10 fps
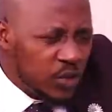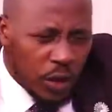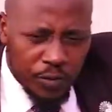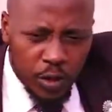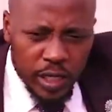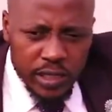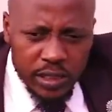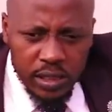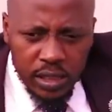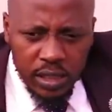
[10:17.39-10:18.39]
to avoid
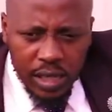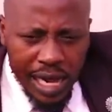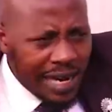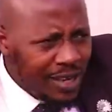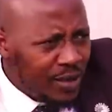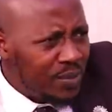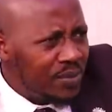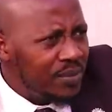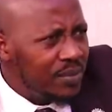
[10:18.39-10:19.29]
calm.